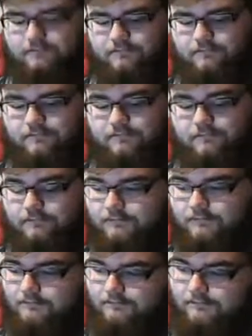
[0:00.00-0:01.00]

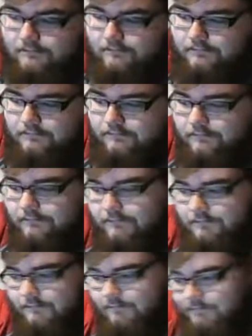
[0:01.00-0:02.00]

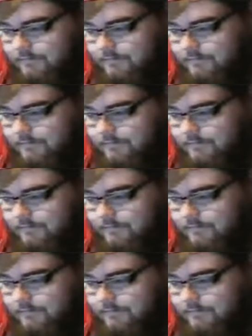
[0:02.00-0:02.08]
This person isn't speaking.